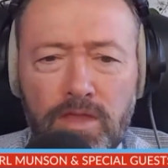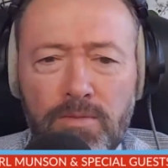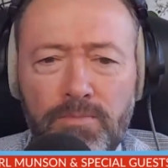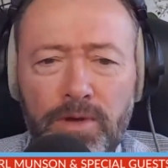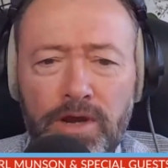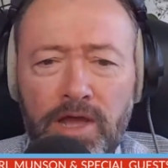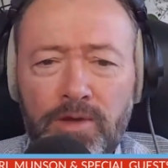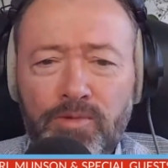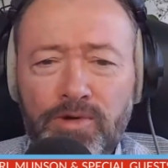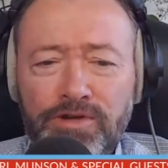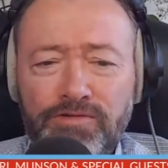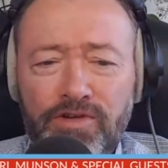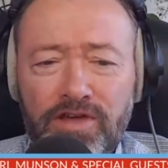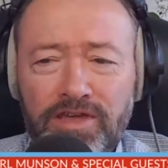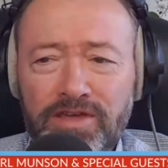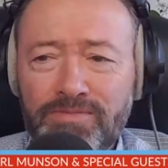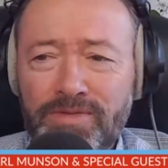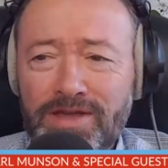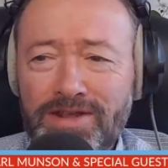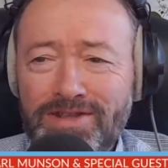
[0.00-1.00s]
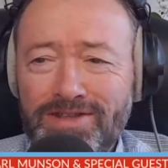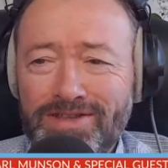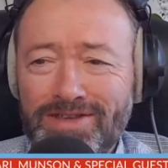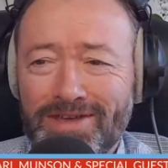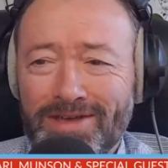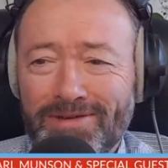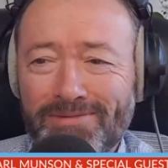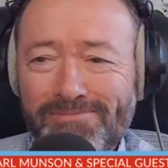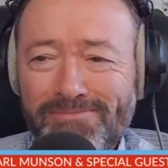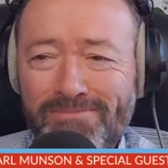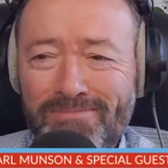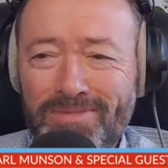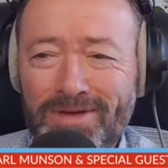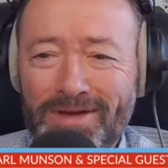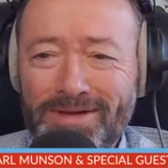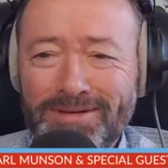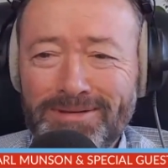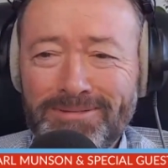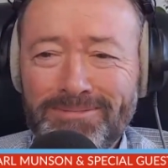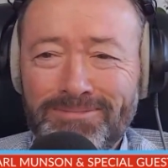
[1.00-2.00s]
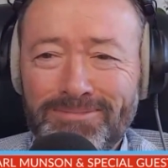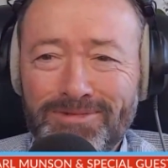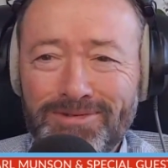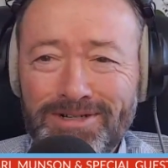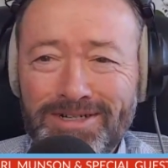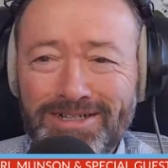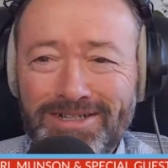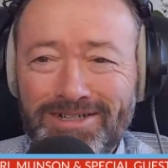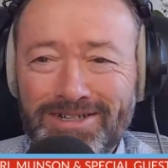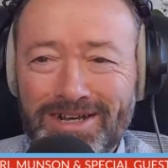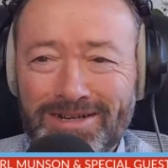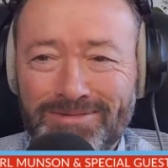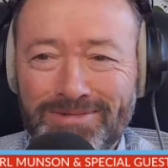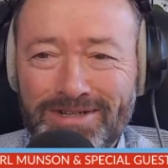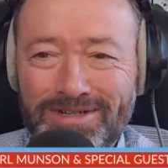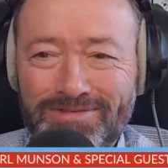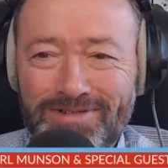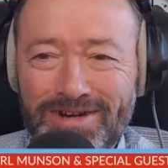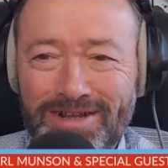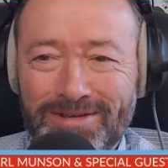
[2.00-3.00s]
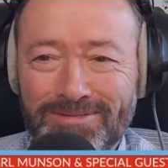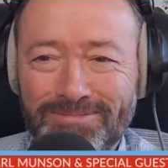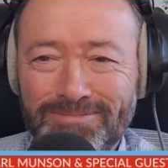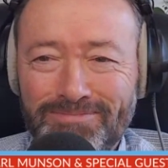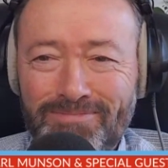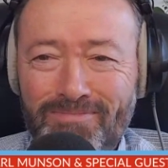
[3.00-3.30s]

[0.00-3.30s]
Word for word: but I would recommend it. Morning, James. He's ready.